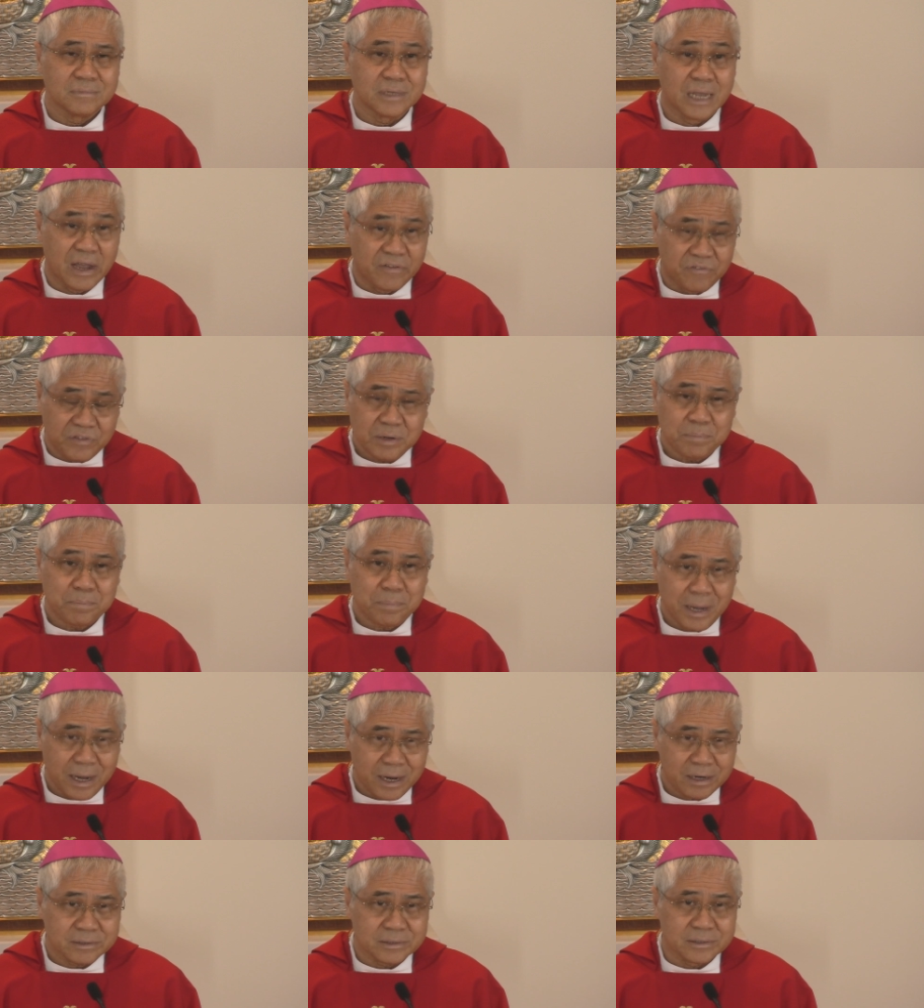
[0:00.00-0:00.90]
Every
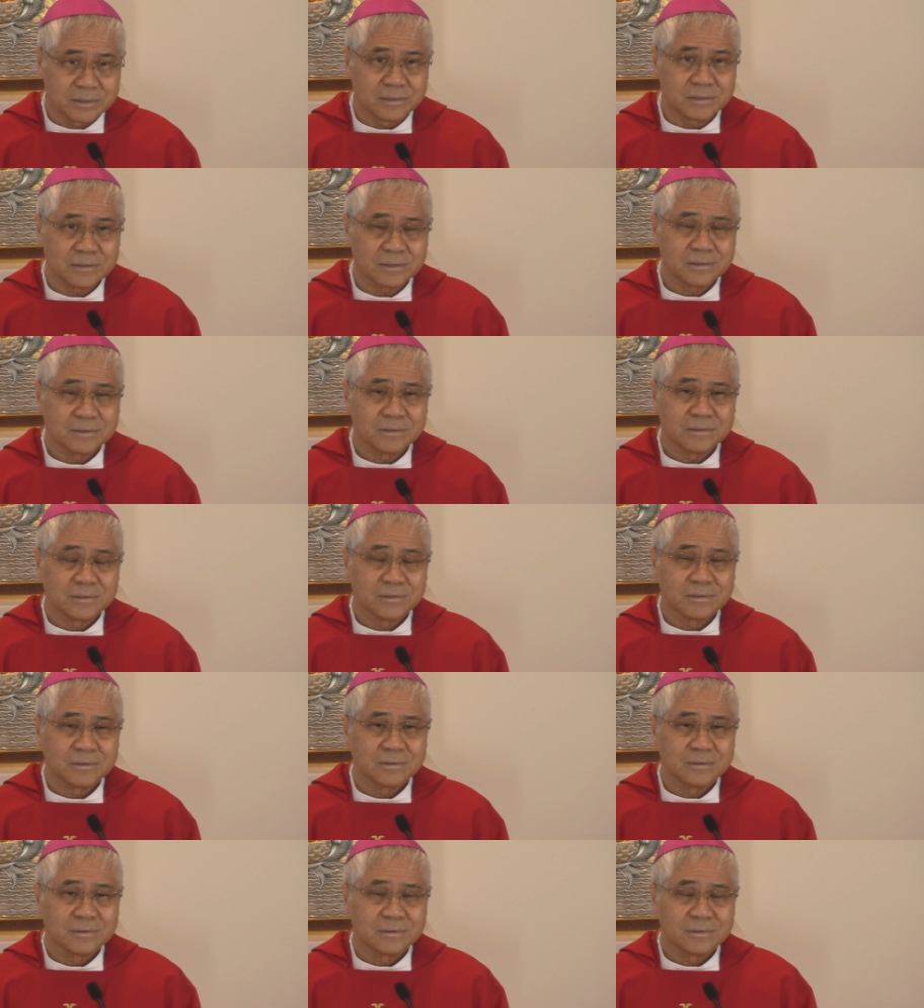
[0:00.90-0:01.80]
parent
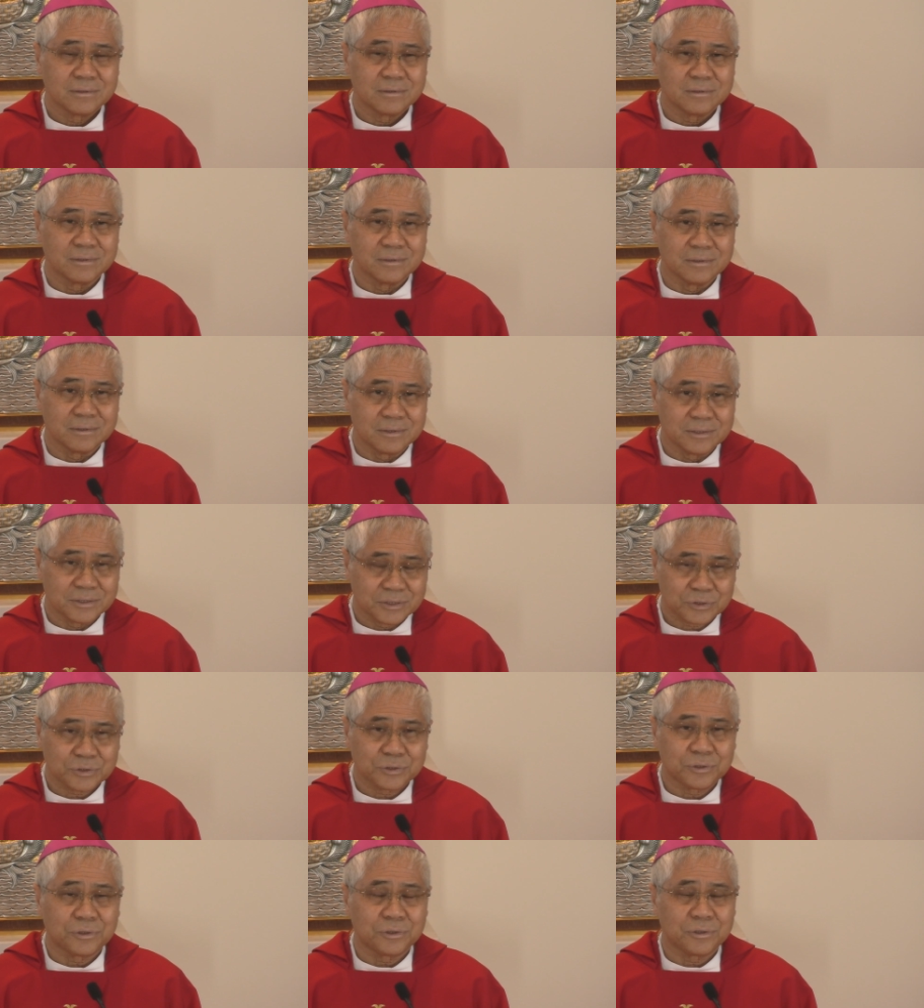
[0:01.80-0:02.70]
is
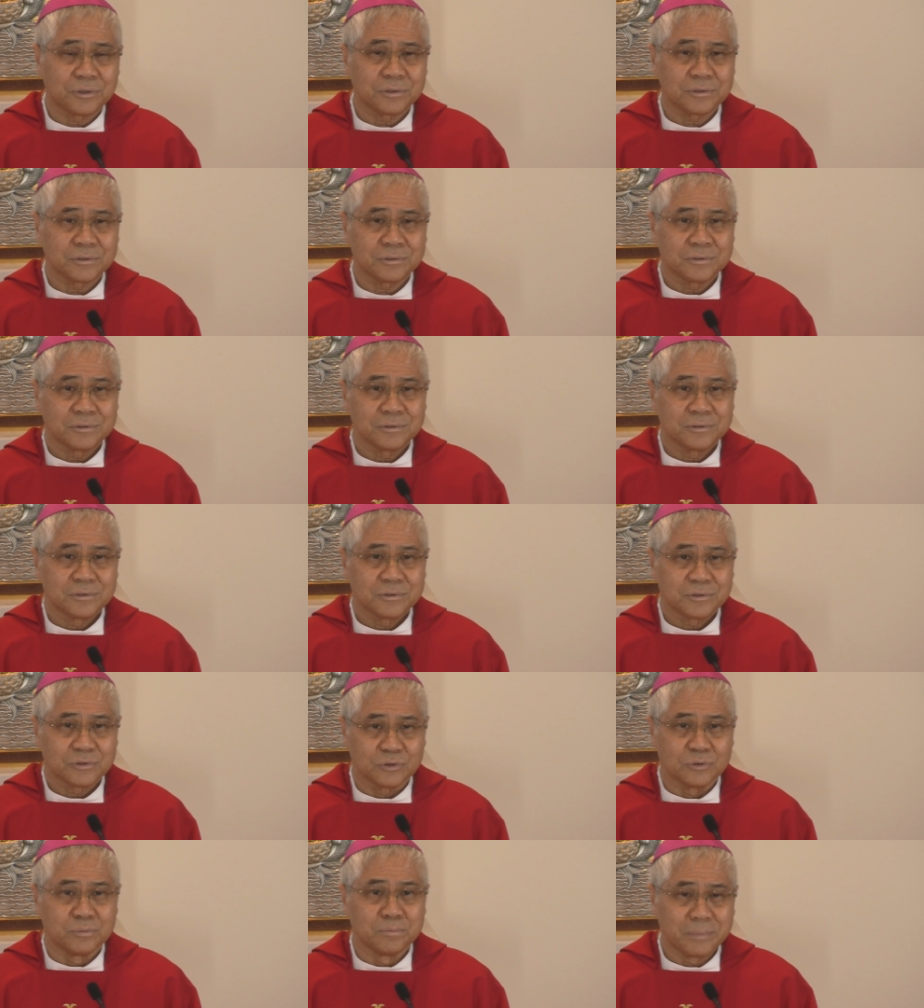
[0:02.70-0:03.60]
called
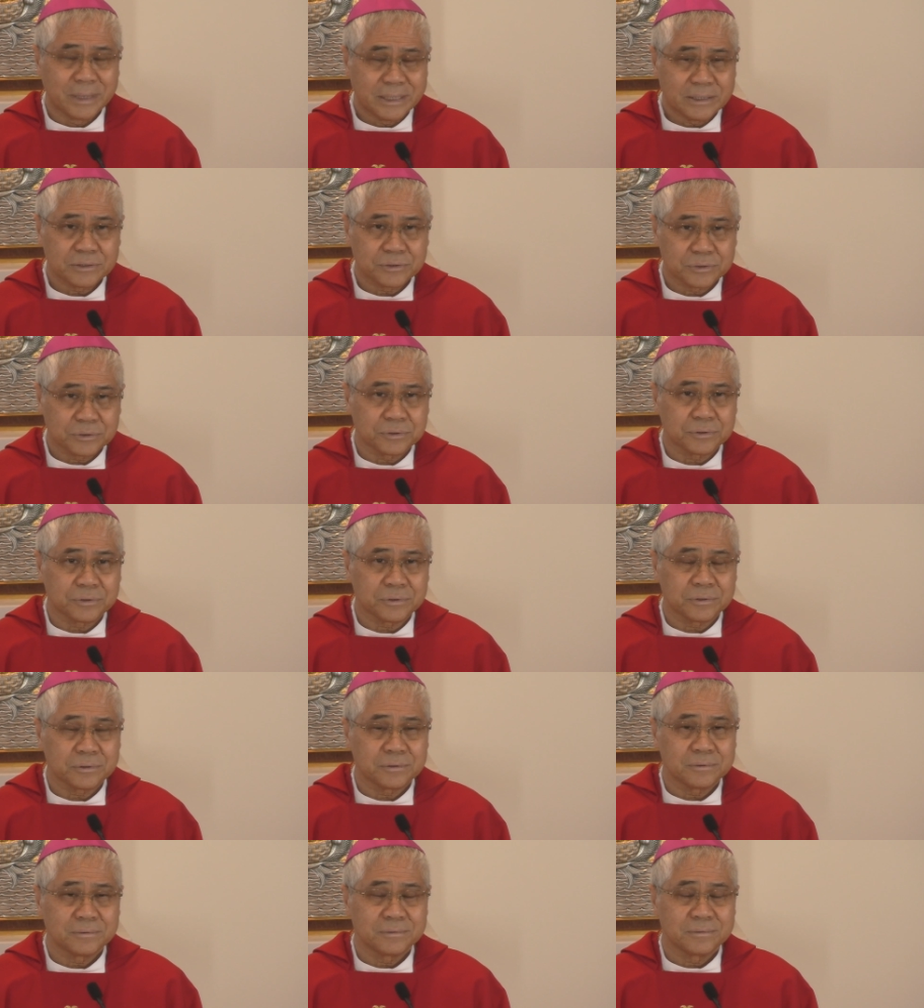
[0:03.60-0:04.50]
to
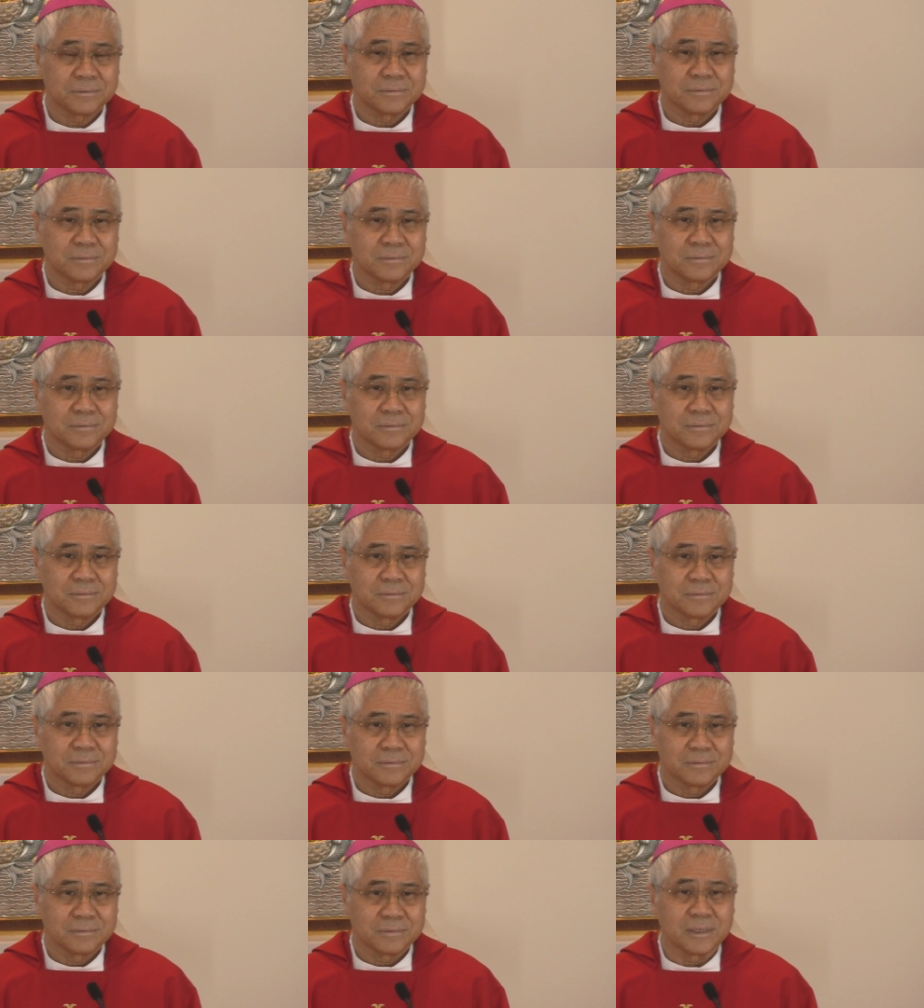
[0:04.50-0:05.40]
mentor
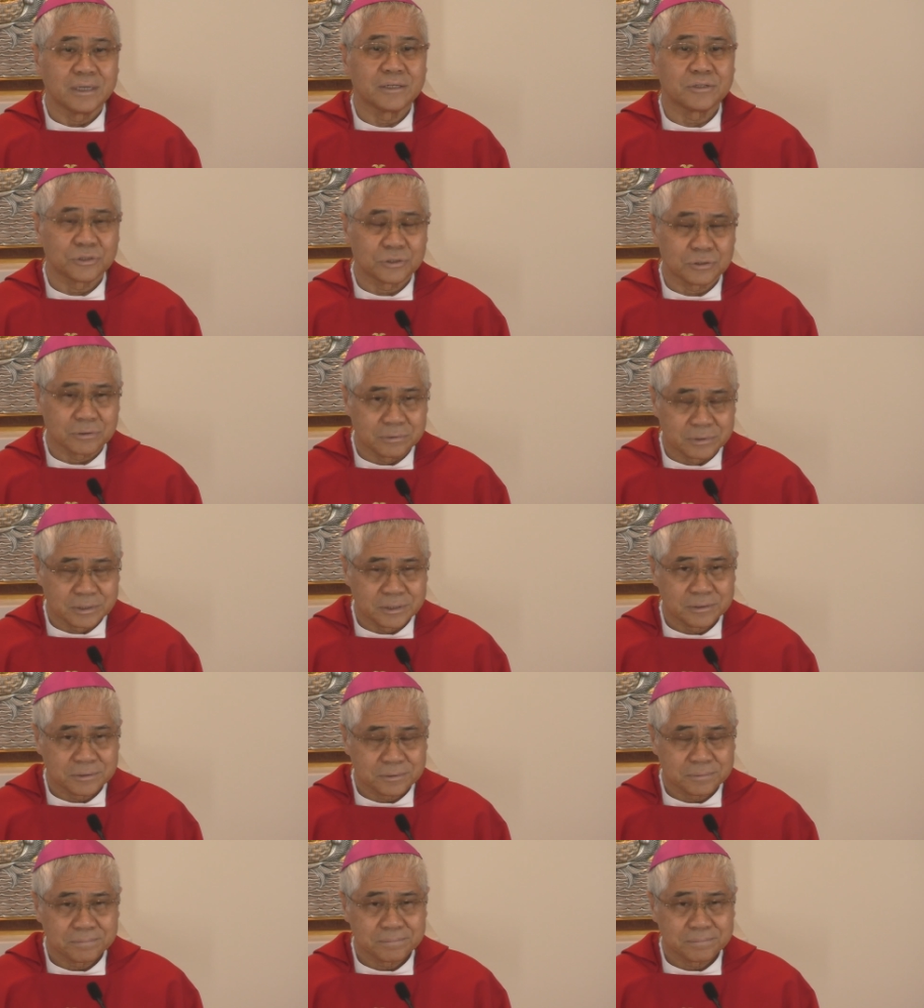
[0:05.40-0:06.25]
their children.